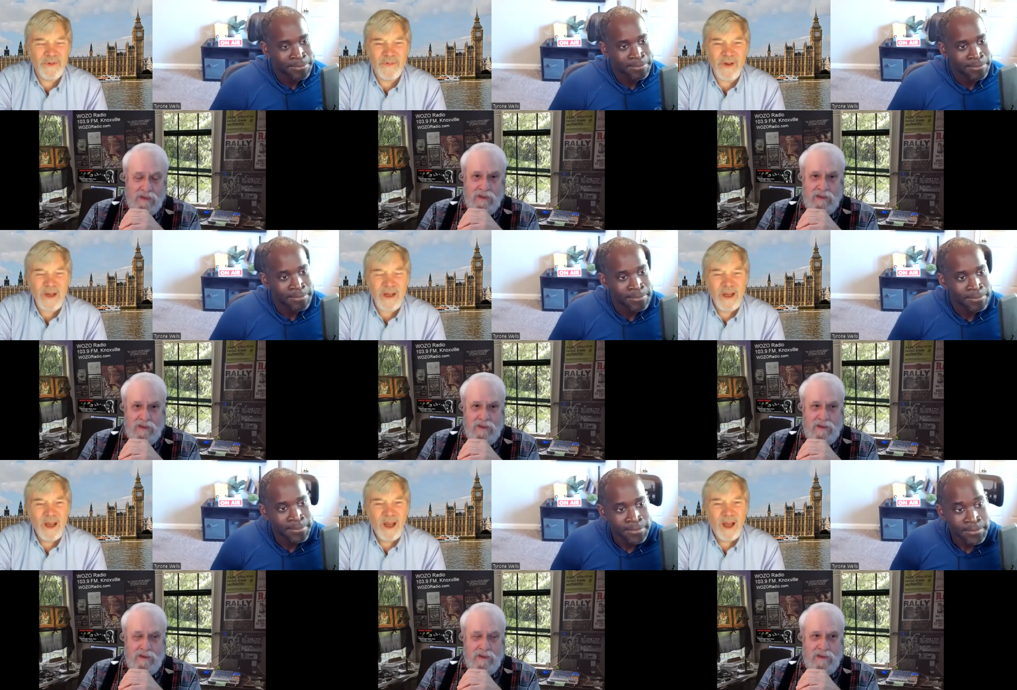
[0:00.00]
Speaker 1: to say,
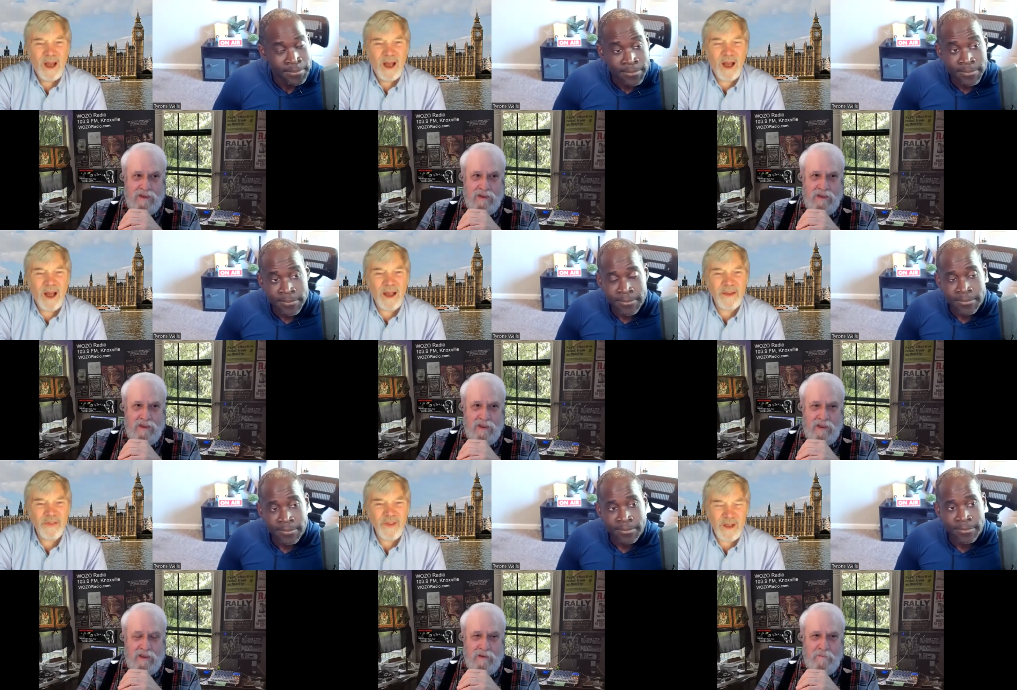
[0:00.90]

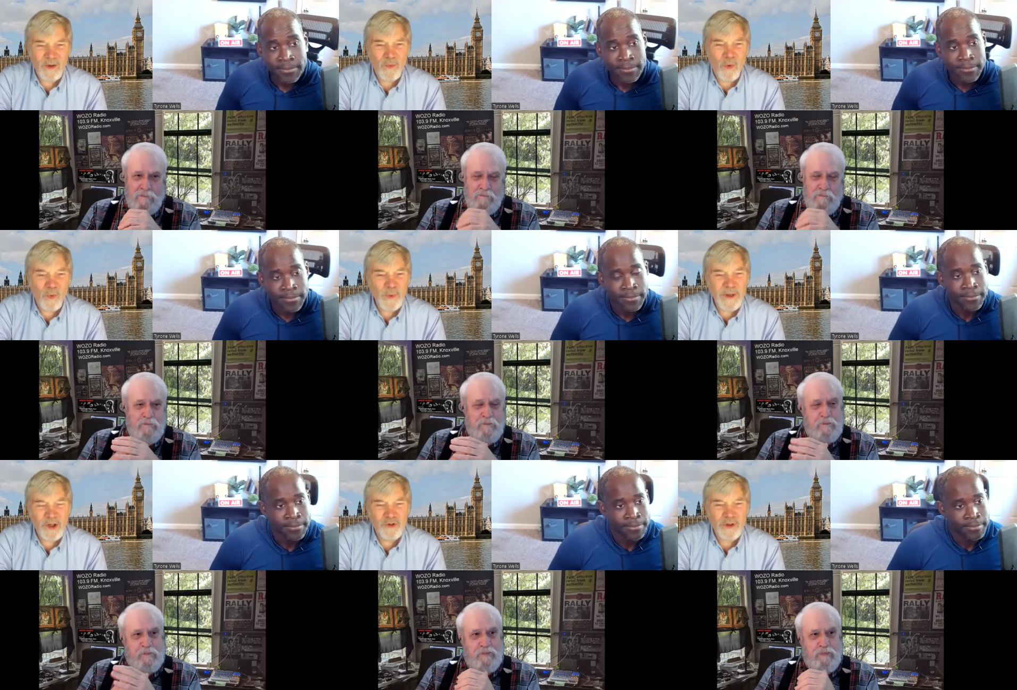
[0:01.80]
I think what
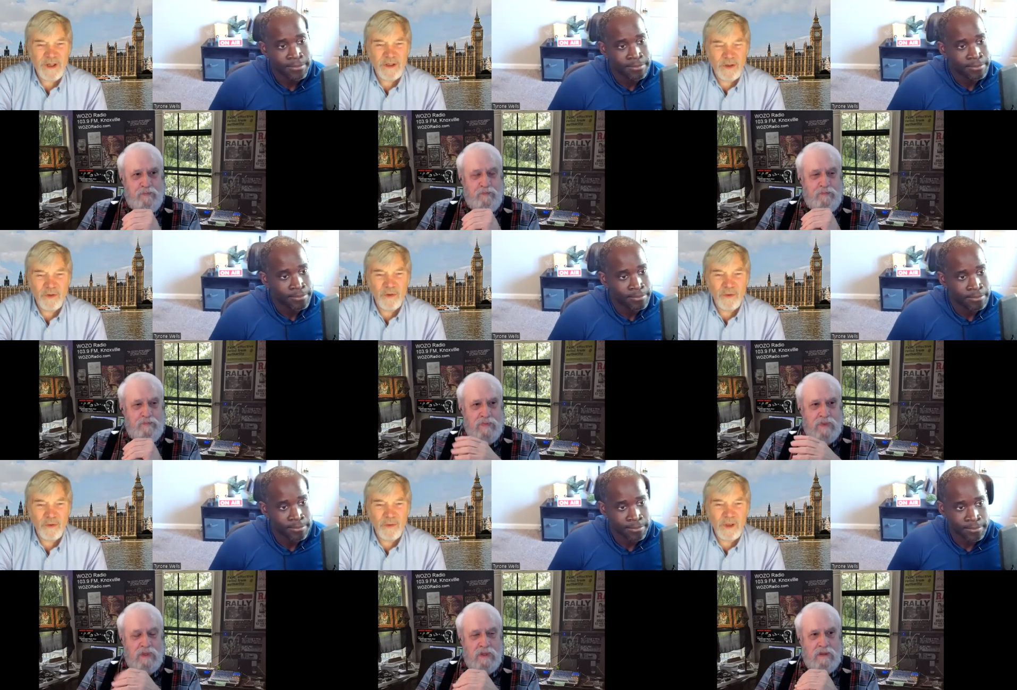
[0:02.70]
we are trying to
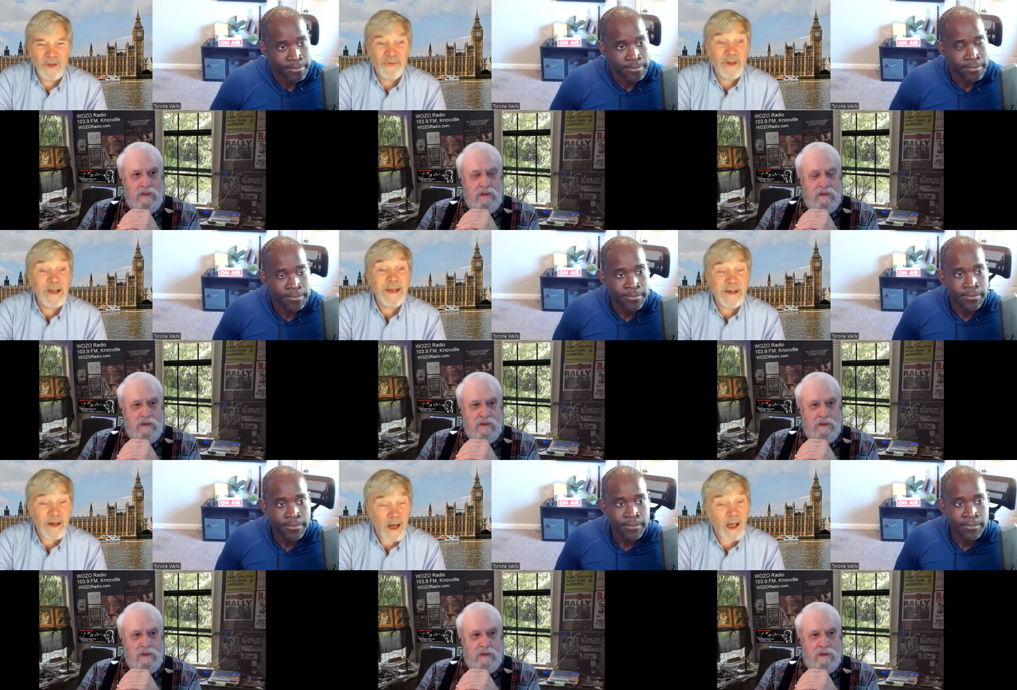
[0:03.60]
do is
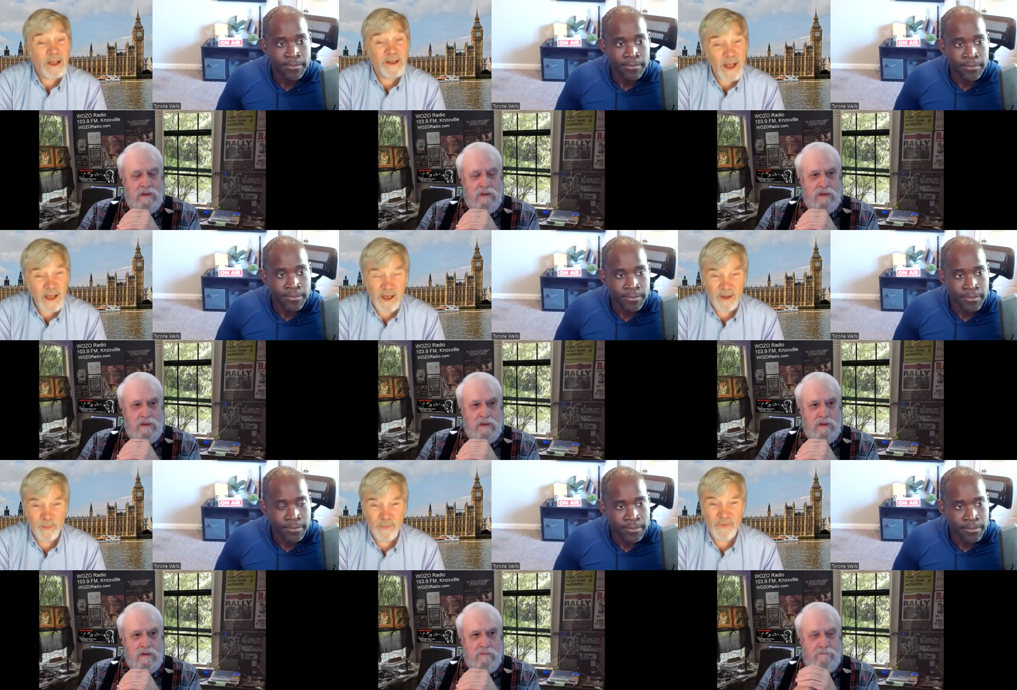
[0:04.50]
clear our
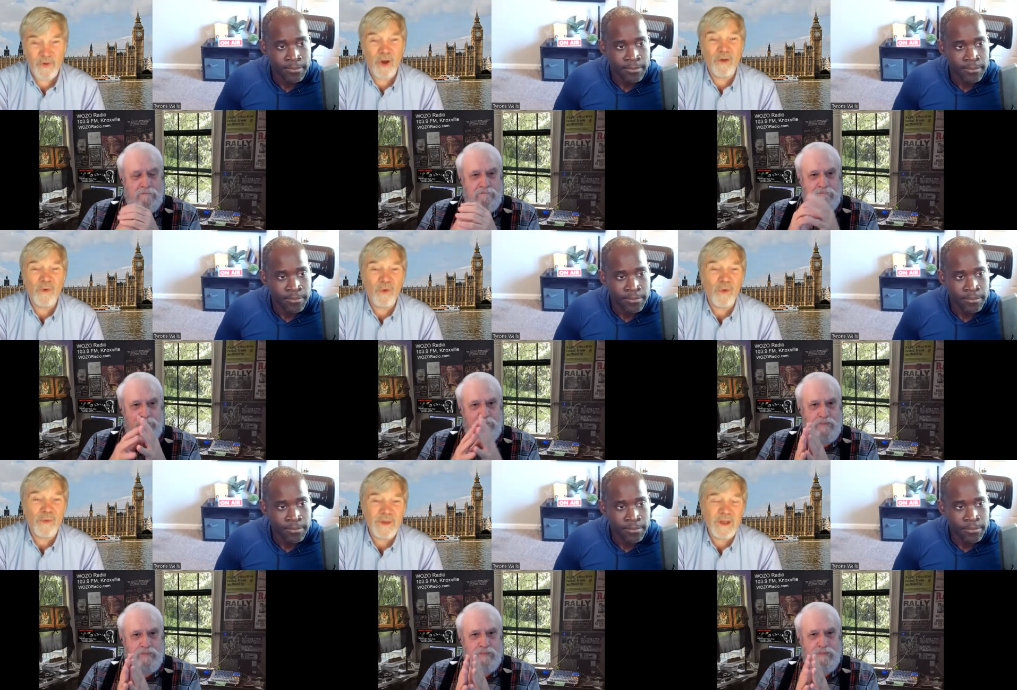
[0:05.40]
names of
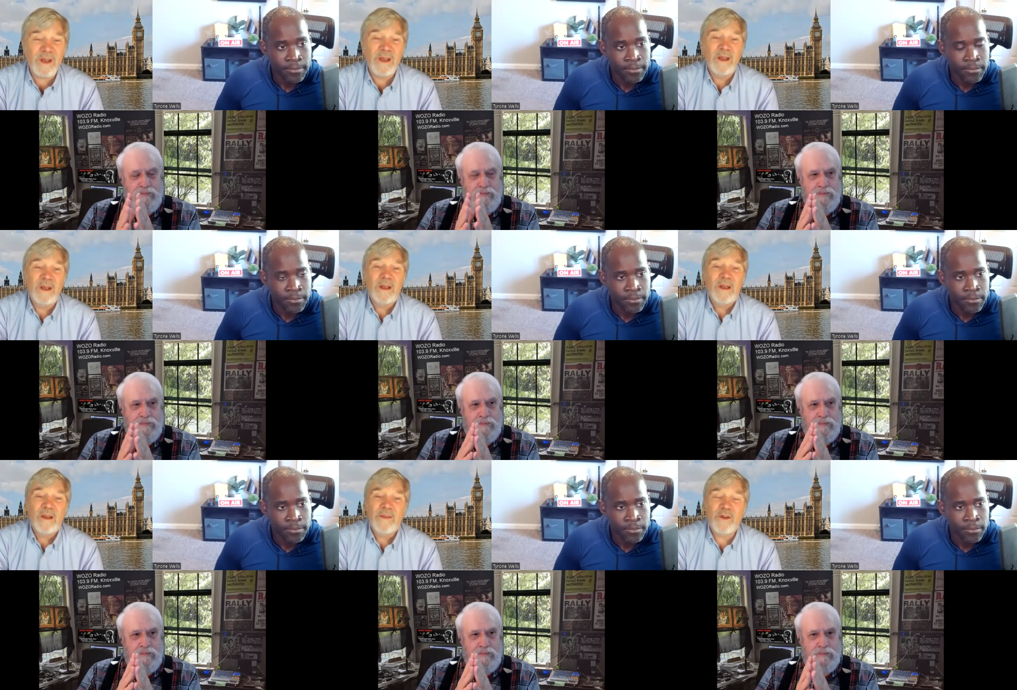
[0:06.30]
all the
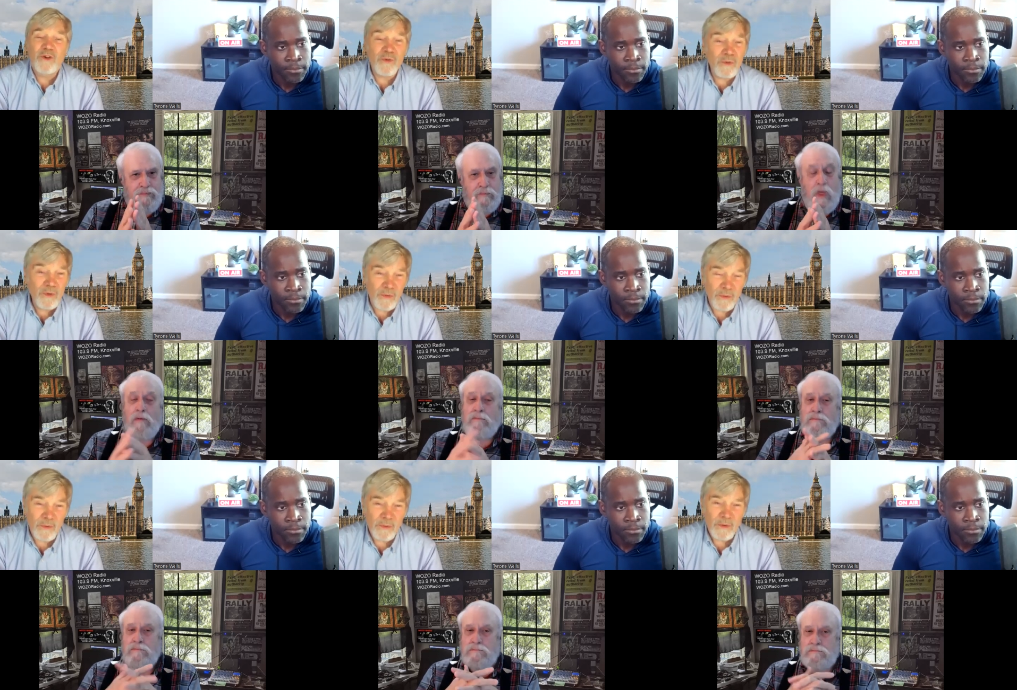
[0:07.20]
the
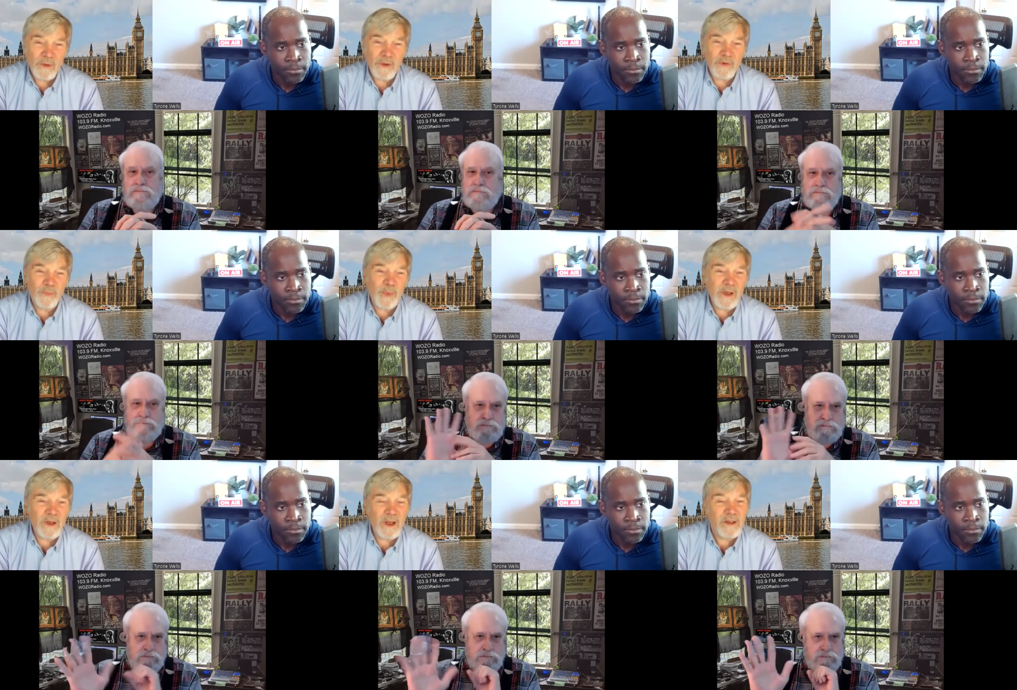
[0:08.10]
doo-doo that has
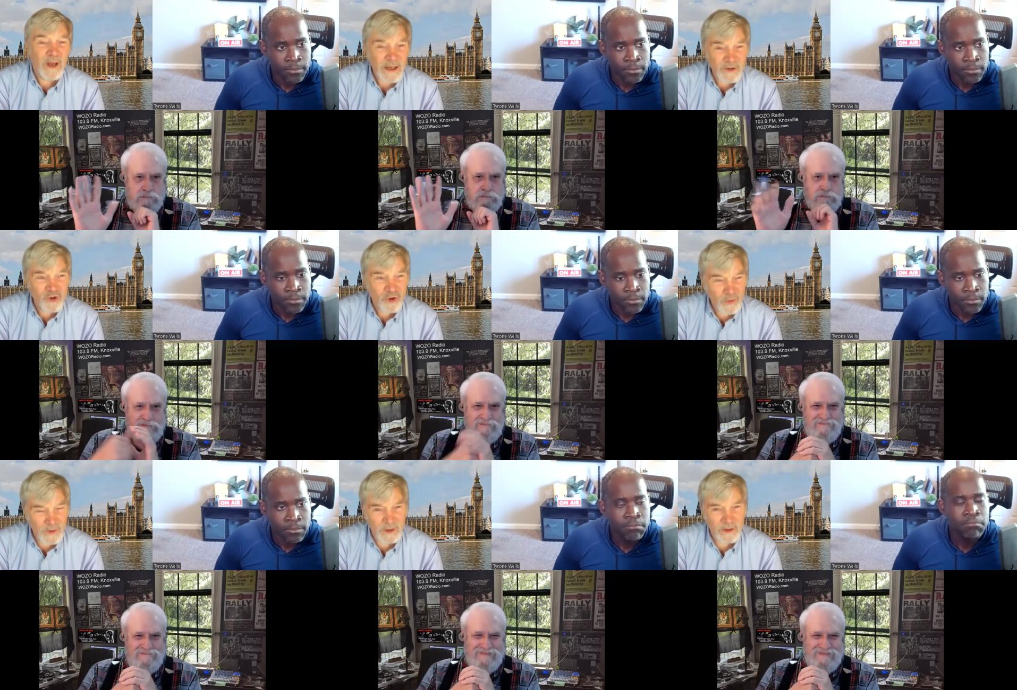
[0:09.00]
been attached
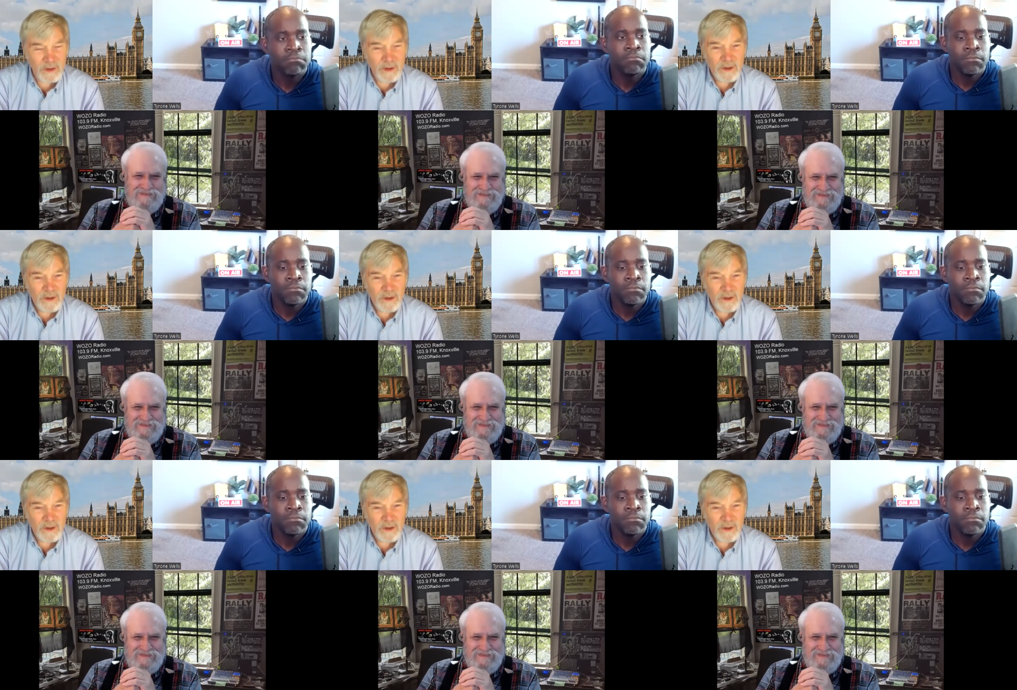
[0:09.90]
to it.